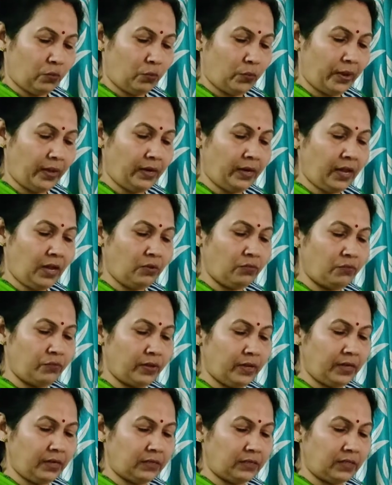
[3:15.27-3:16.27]
When I
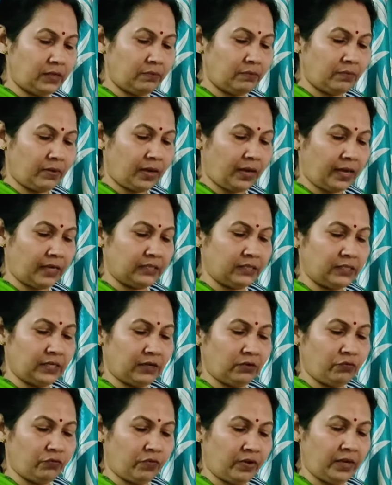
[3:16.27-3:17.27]
wear them, I
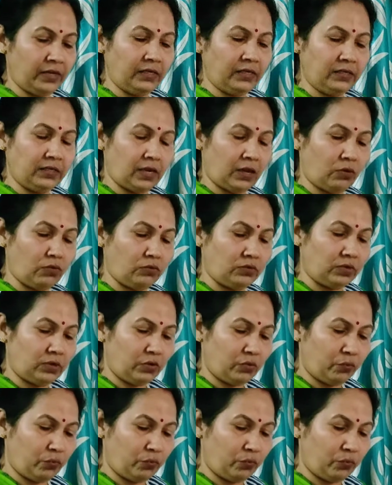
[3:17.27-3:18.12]
shall find out